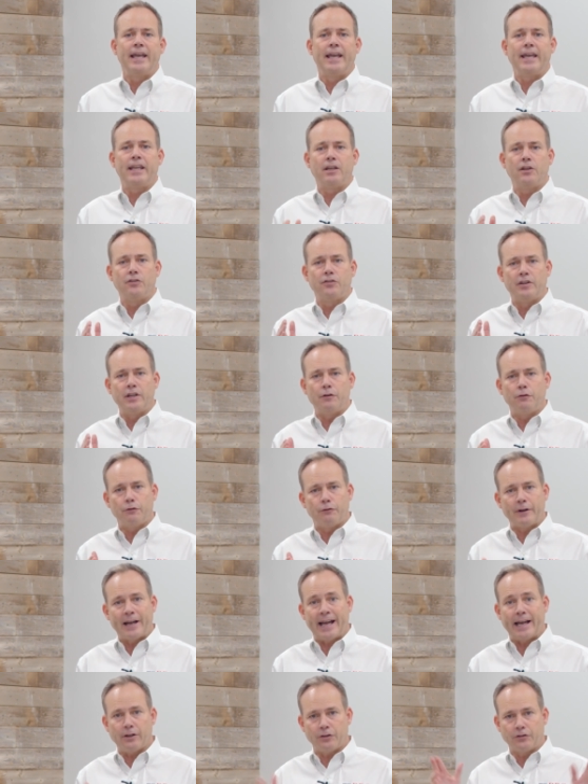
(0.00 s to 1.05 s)
It is the
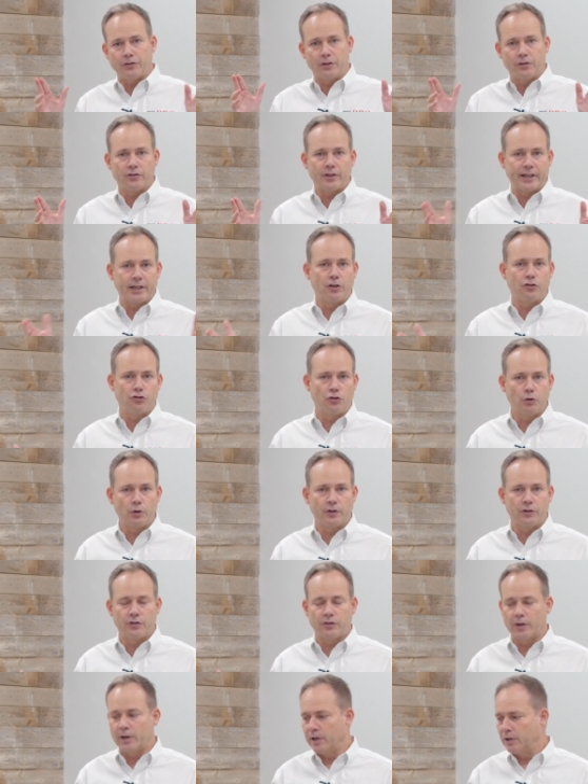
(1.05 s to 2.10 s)
fastest, I guess you could
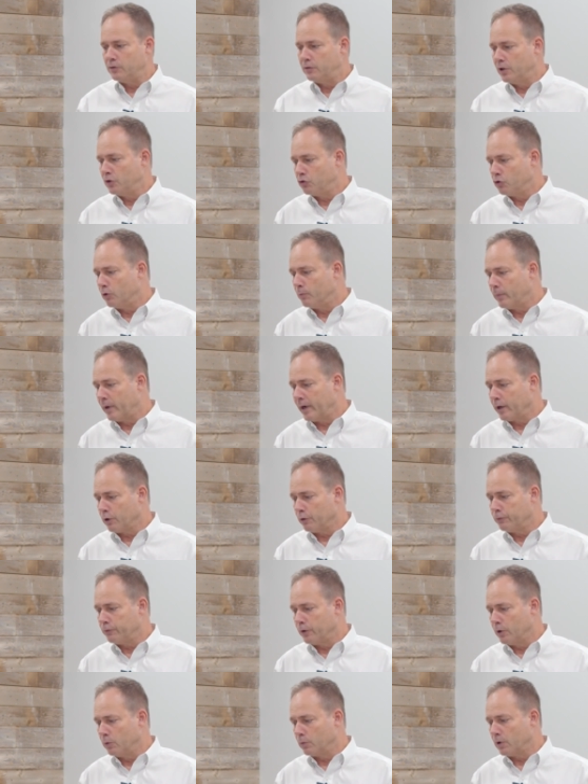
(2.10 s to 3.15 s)
say, digital
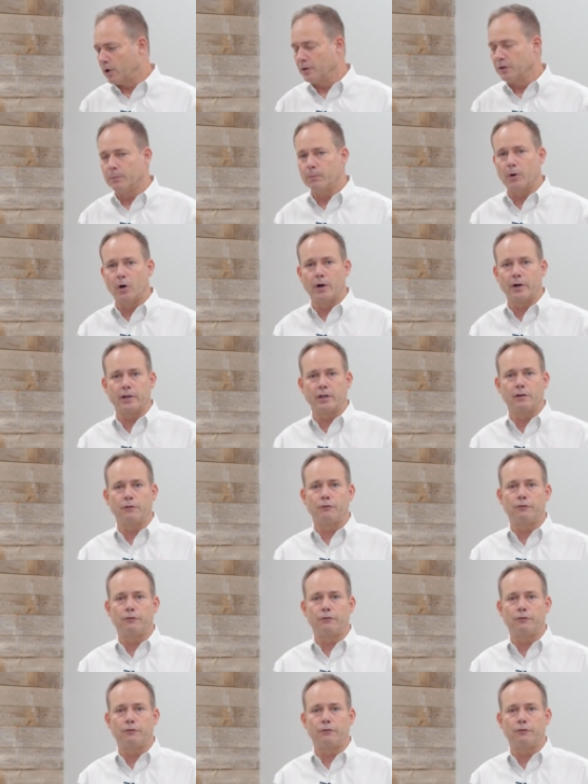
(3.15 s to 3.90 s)
microphone on the market.